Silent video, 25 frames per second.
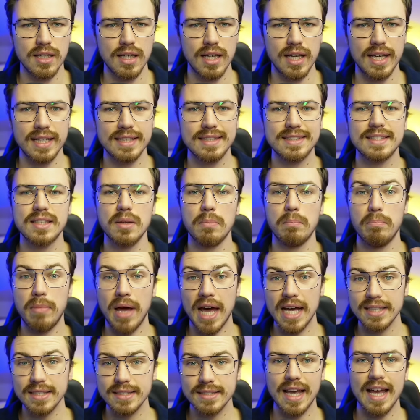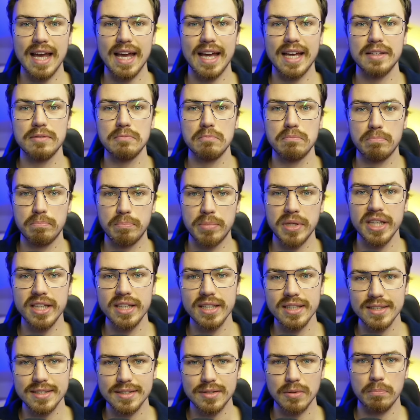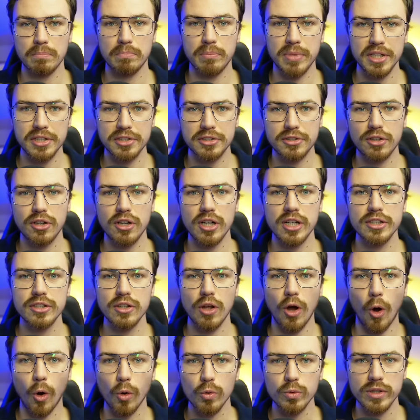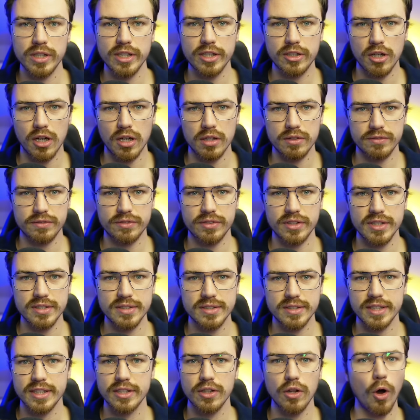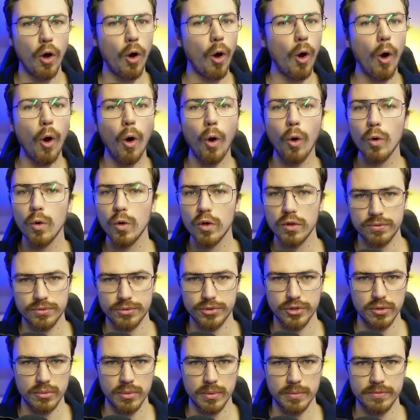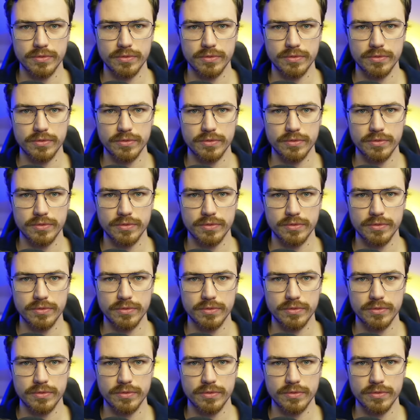It's the best and biggest Bitcoin-only conference in whole of Europe.